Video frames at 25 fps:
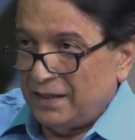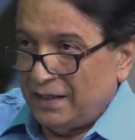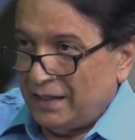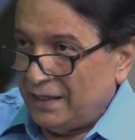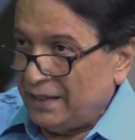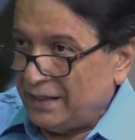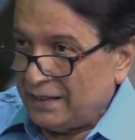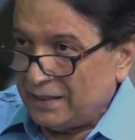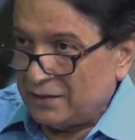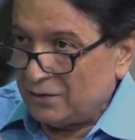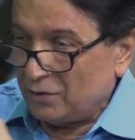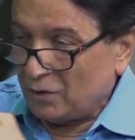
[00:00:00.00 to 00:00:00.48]

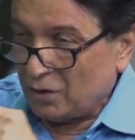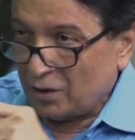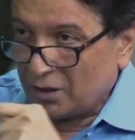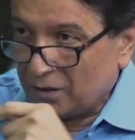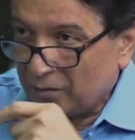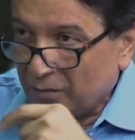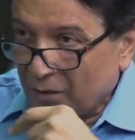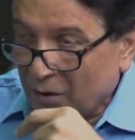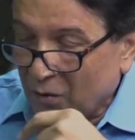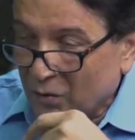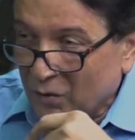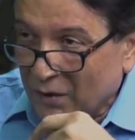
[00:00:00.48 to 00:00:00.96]
It is not
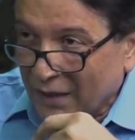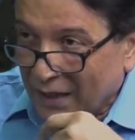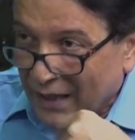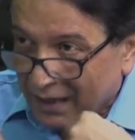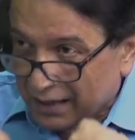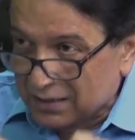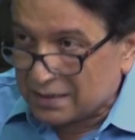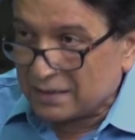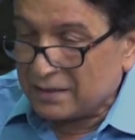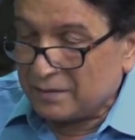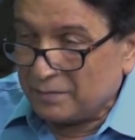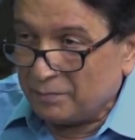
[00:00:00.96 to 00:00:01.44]
about
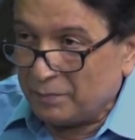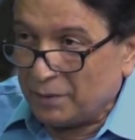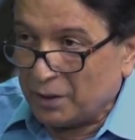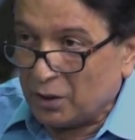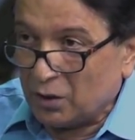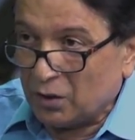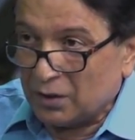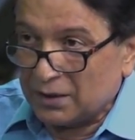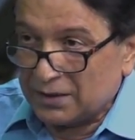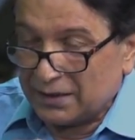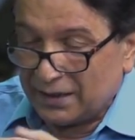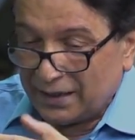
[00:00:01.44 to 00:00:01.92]
us,
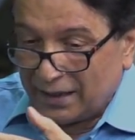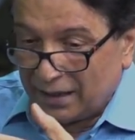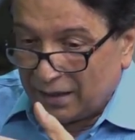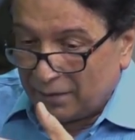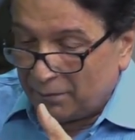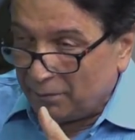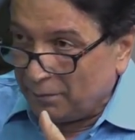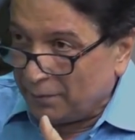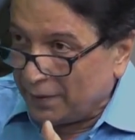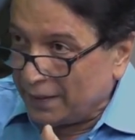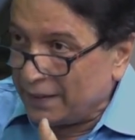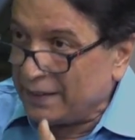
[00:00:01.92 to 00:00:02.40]
because the
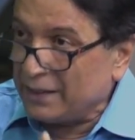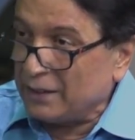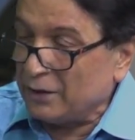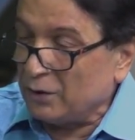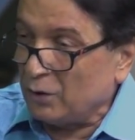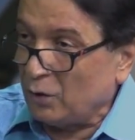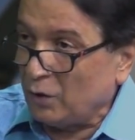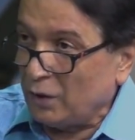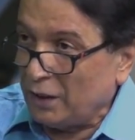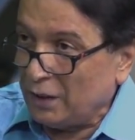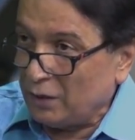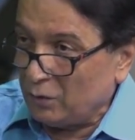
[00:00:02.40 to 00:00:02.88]

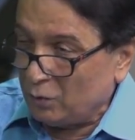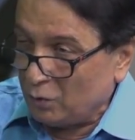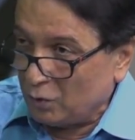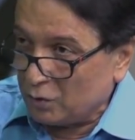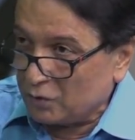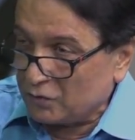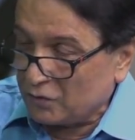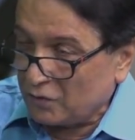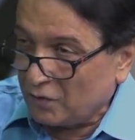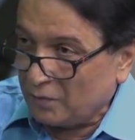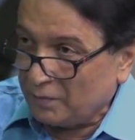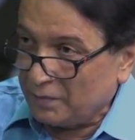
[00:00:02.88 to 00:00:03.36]
American oil
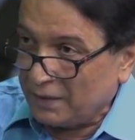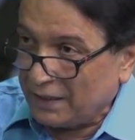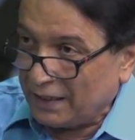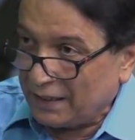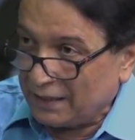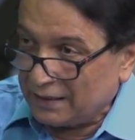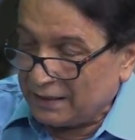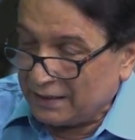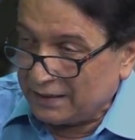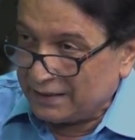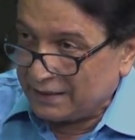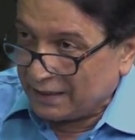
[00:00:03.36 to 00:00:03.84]
goes from
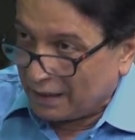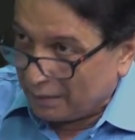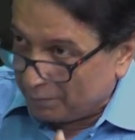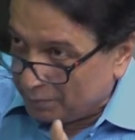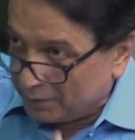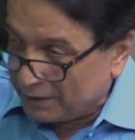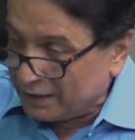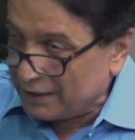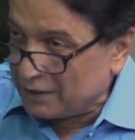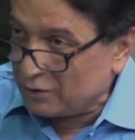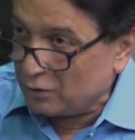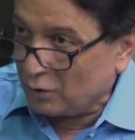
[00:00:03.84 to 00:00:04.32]
there, the
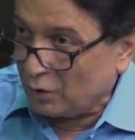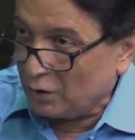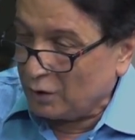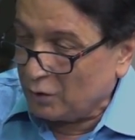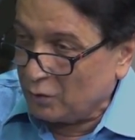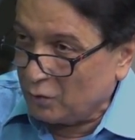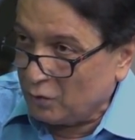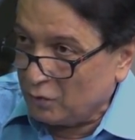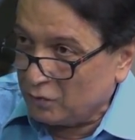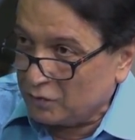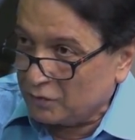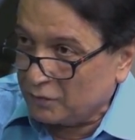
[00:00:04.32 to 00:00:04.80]
Japanese oil
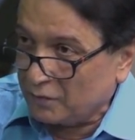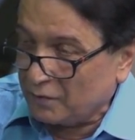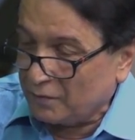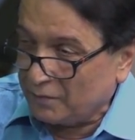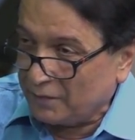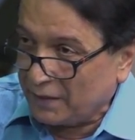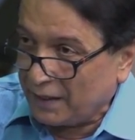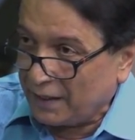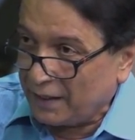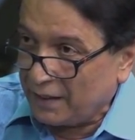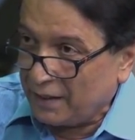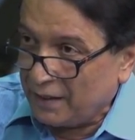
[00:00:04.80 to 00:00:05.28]
goes
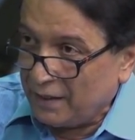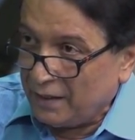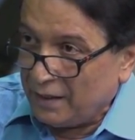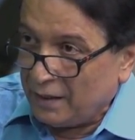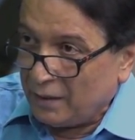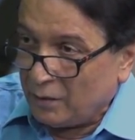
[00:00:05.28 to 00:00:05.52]
from there.